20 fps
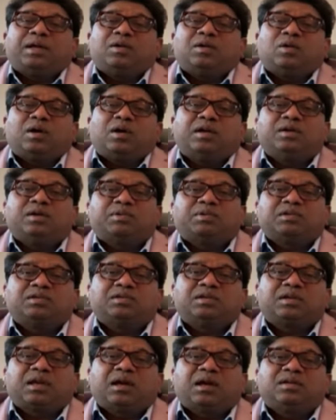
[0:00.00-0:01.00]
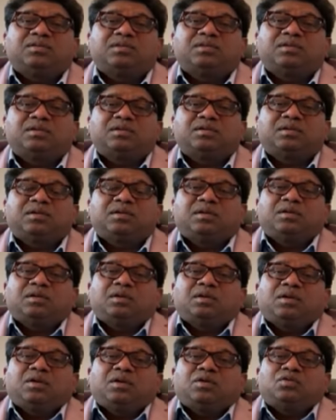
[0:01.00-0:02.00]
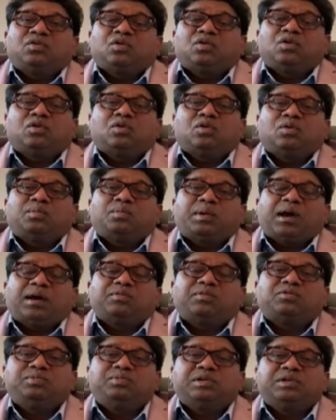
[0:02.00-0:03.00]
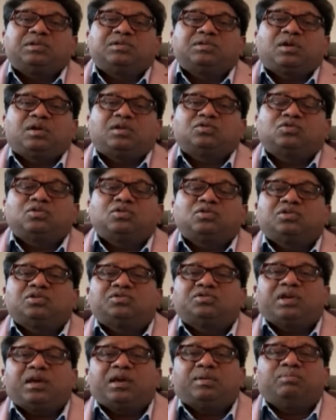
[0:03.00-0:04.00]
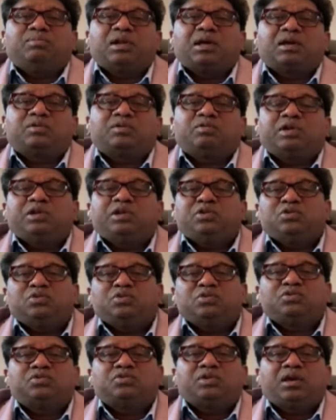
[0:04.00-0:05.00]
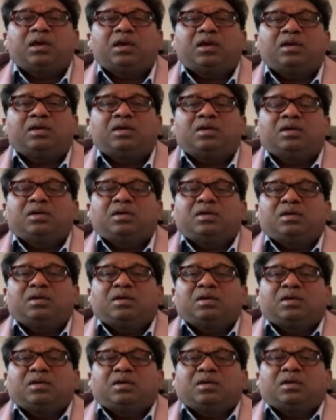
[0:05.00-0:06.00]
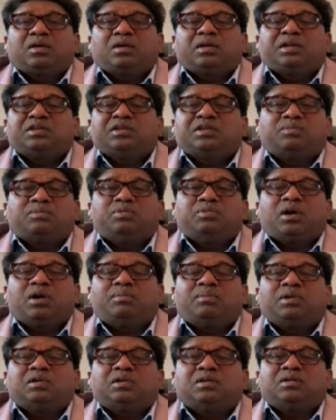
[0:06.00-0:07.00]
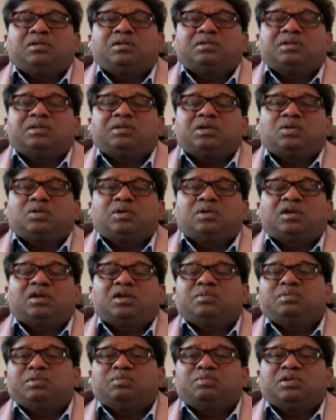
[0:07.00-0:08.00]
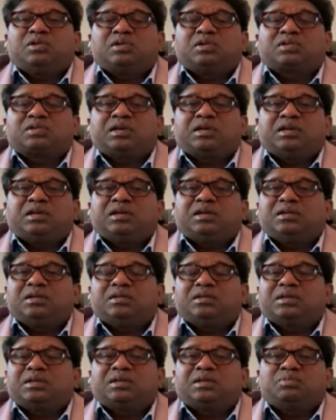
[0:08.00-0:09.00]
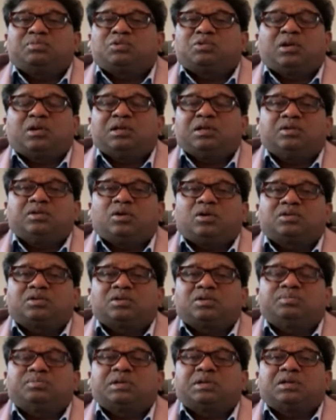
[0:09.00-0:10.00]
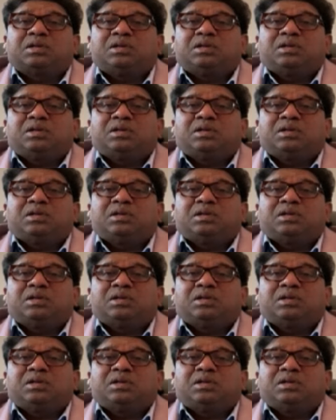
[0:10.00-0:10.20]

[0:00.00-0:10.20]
100% cancer. So pap smear is also the same. Like when you say it is abnormal, you know, a lot of people are scared and they keep calling doctors,